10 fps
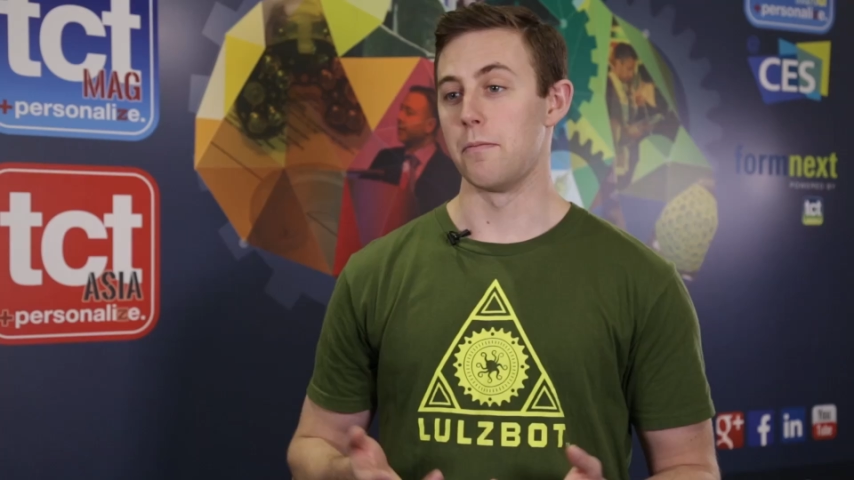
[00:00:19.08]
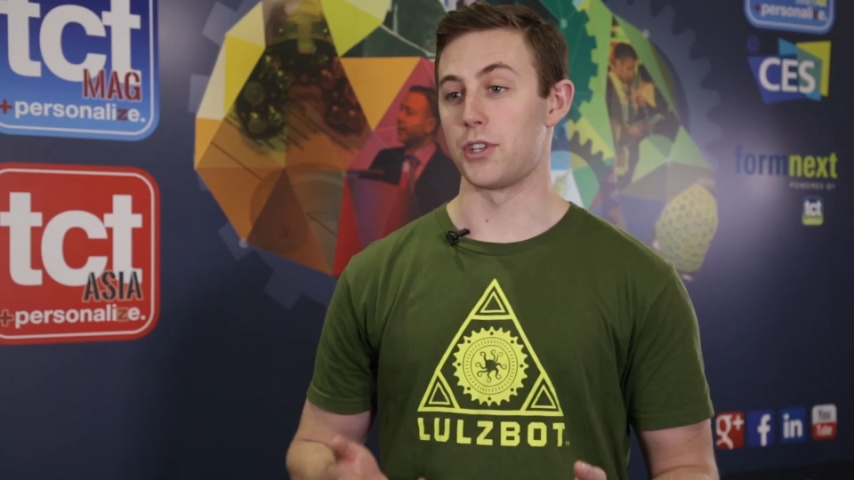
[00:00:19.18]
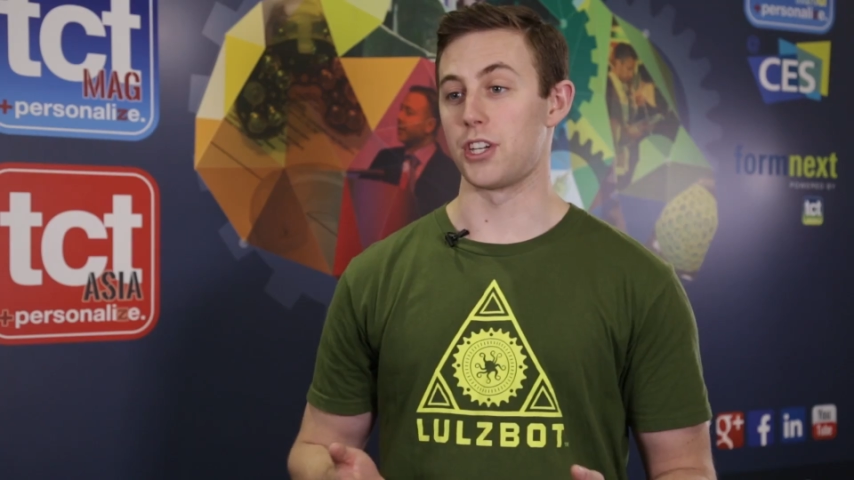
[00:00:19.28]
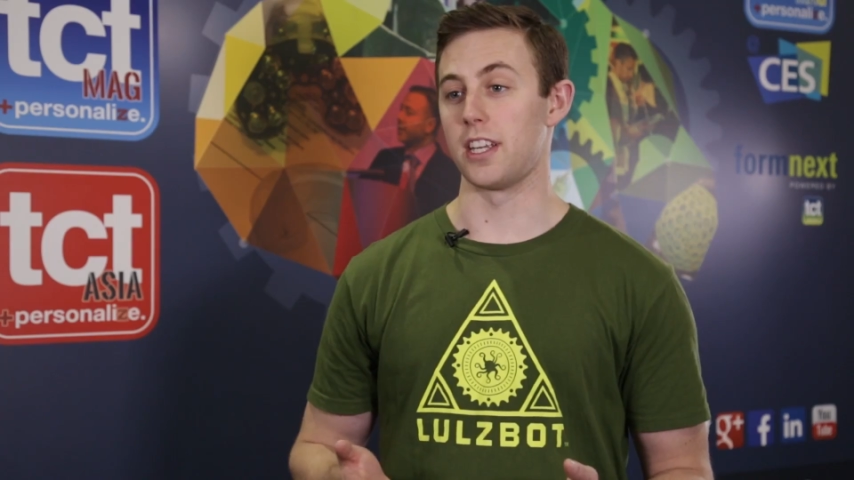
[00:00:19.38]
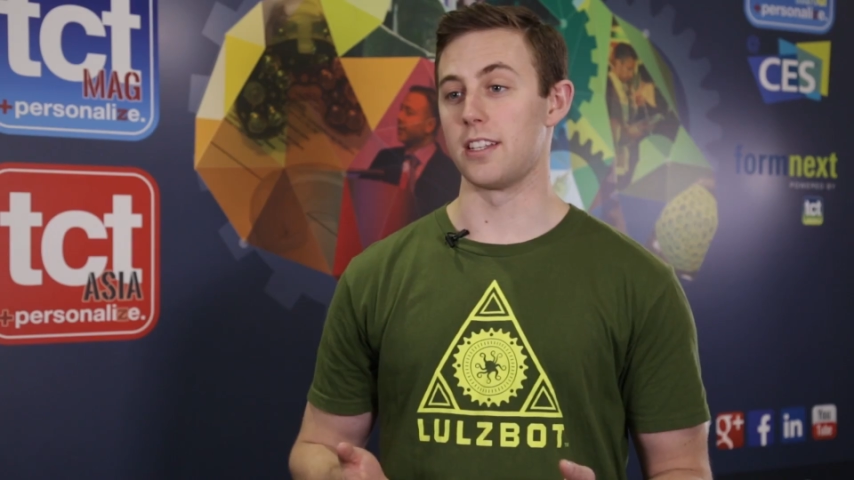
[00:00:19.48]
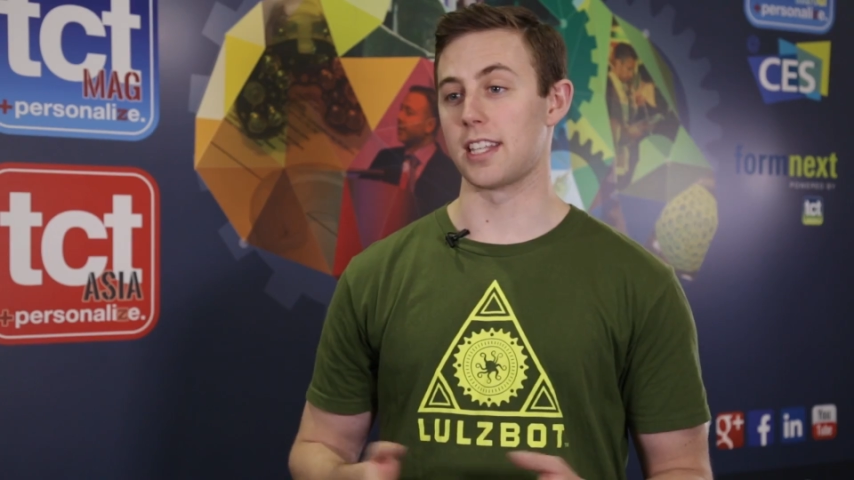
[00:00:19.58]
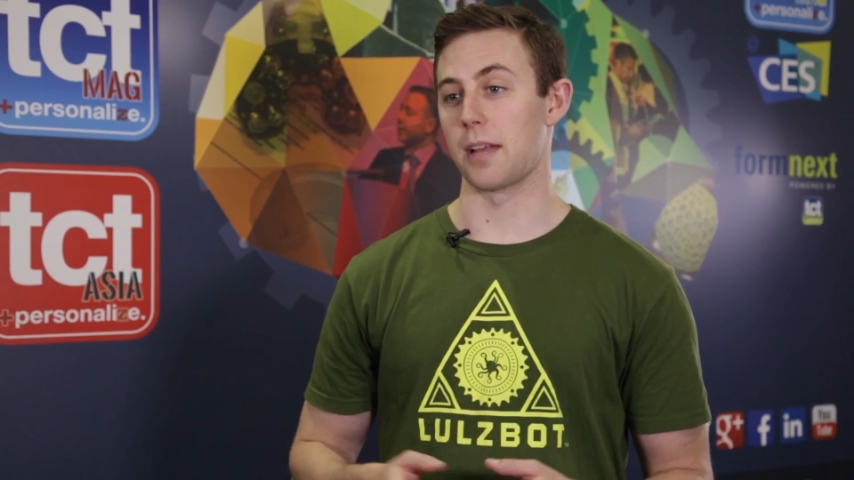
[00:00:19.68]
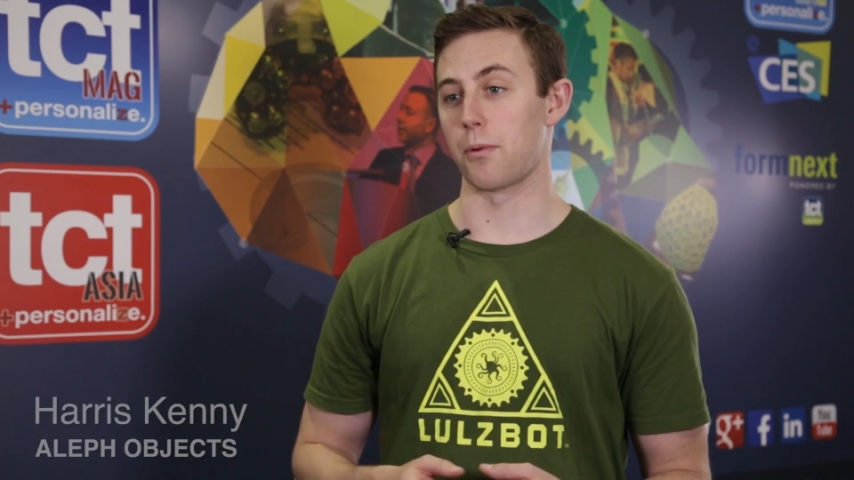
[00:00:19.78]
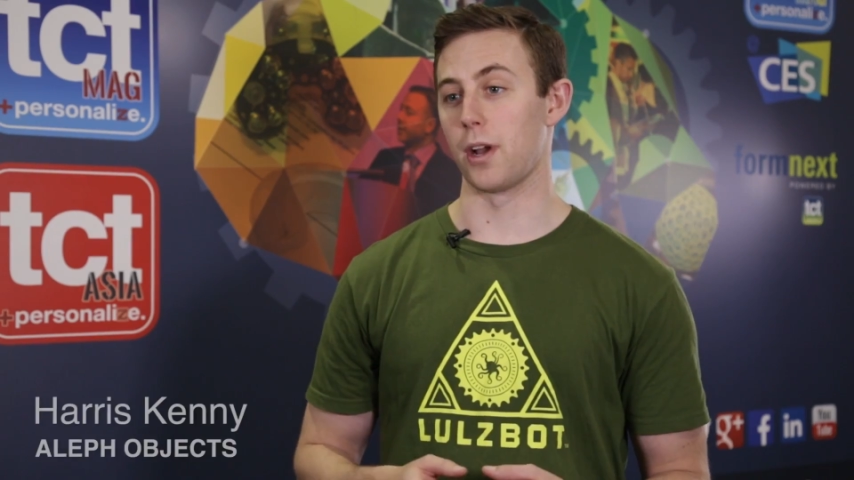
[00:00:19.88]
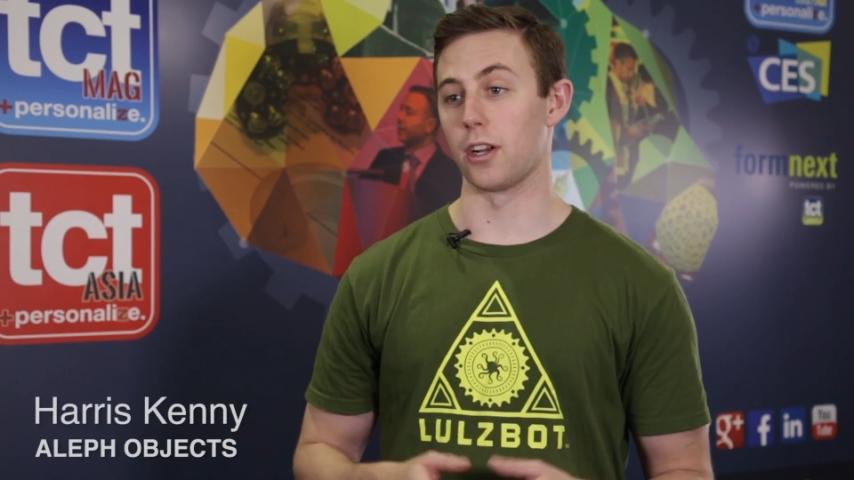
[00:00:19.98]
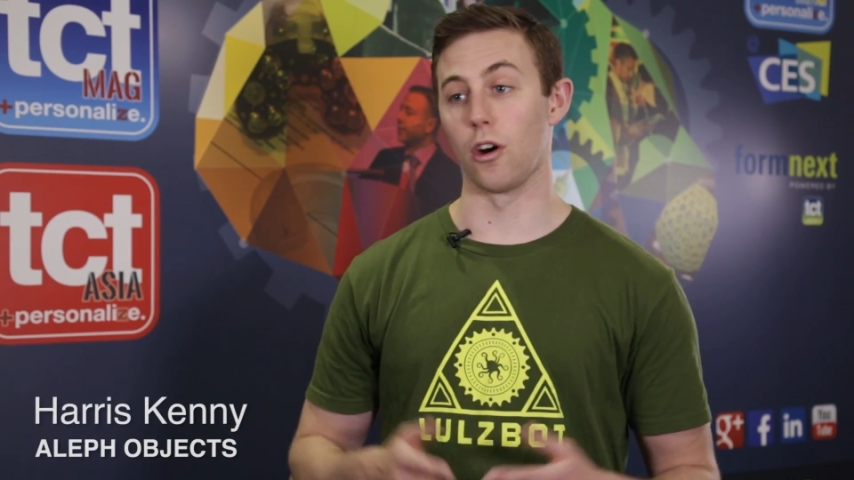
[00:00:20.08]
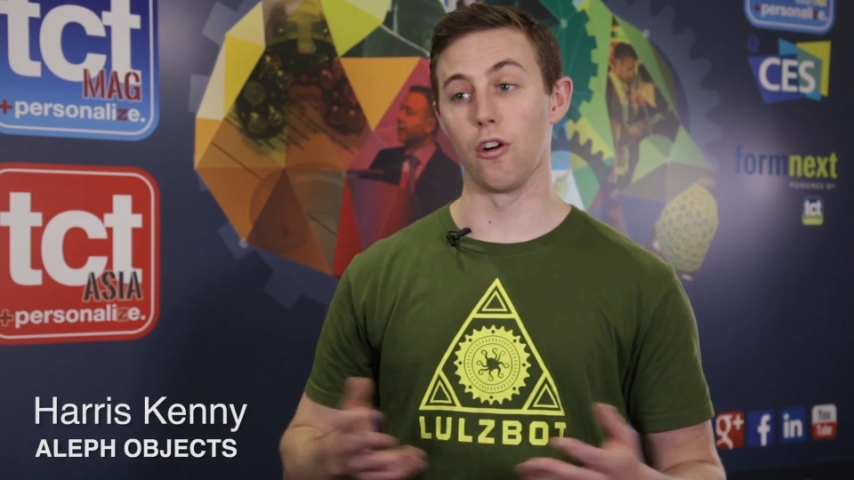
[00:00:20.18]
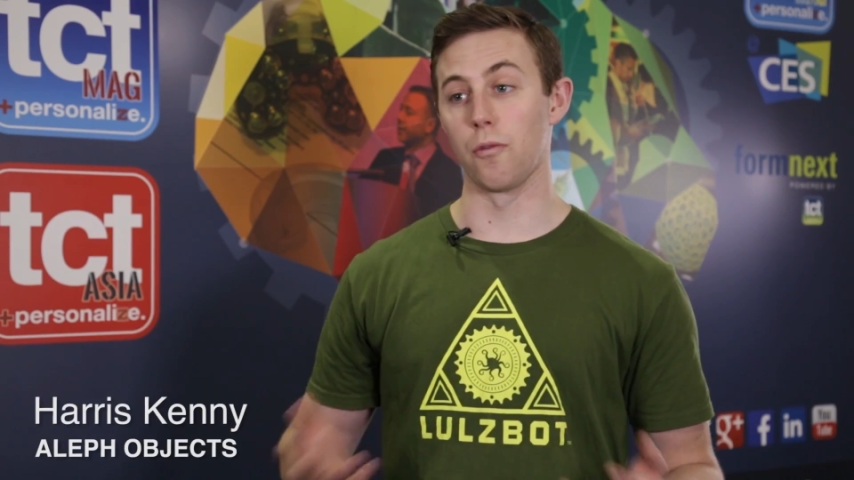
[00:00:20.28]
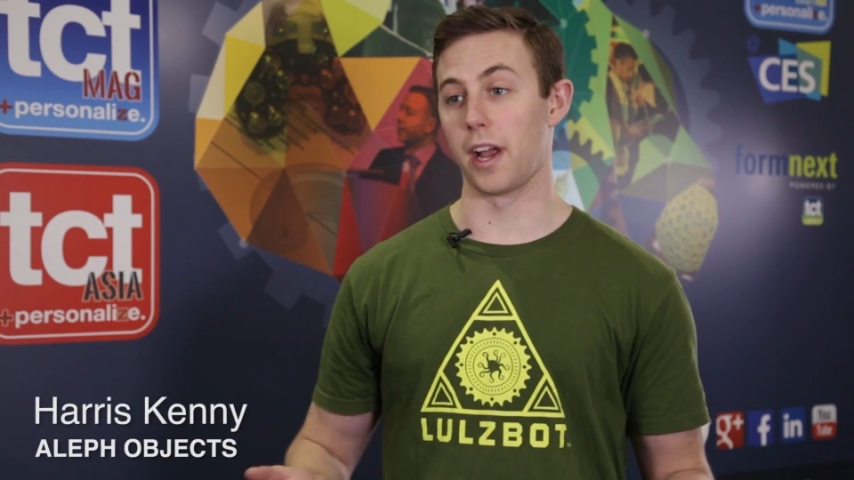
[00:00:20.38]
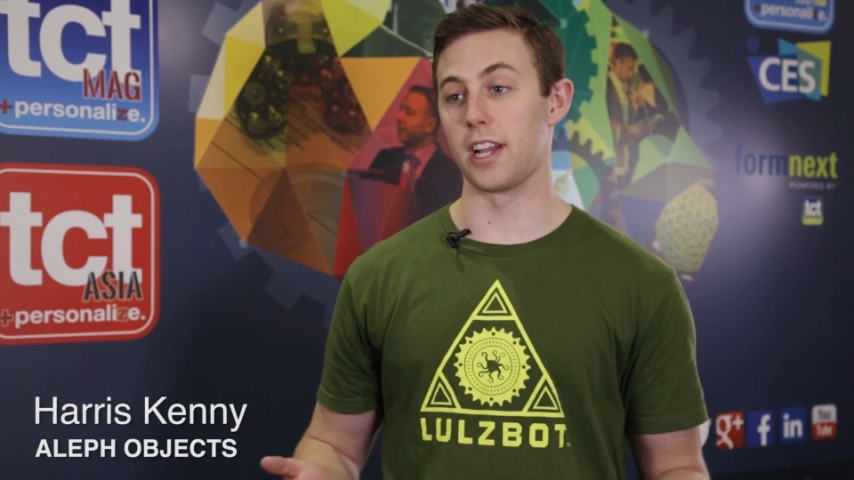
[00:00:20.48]
machines that print a
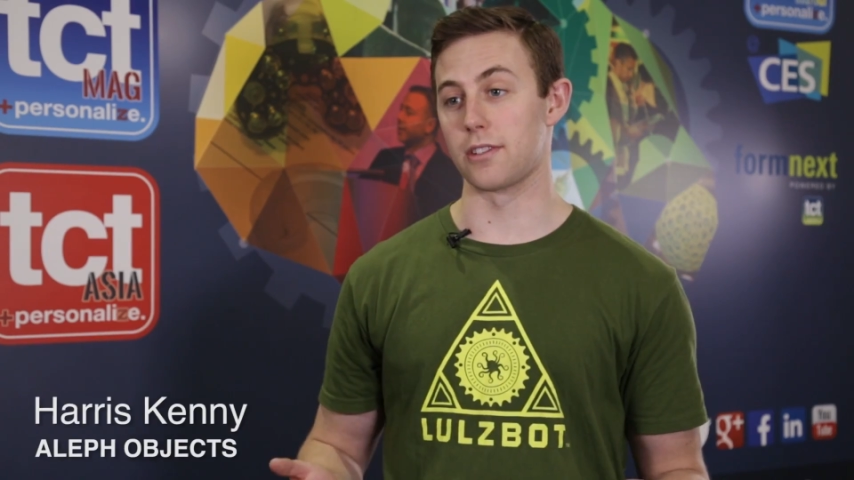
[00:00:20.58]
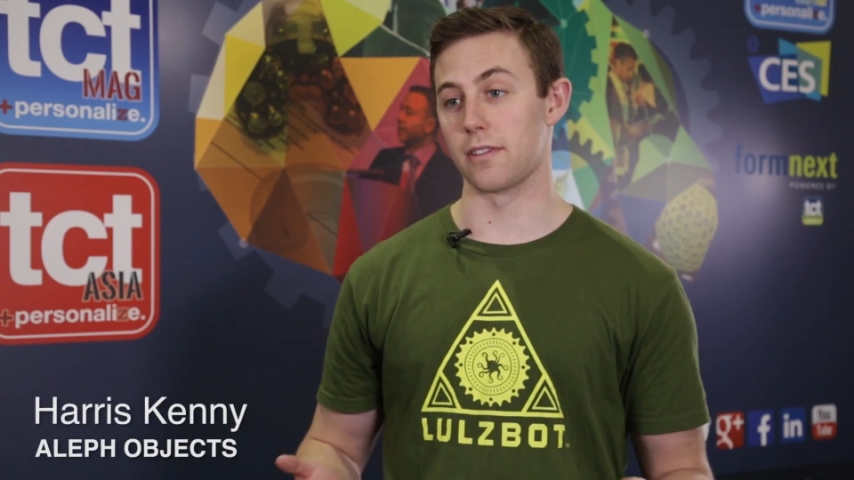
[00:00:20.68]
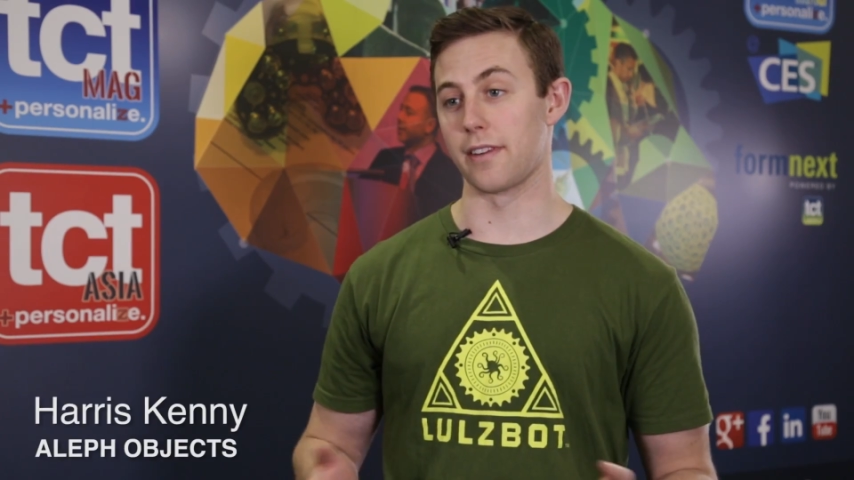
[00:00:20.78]
whole range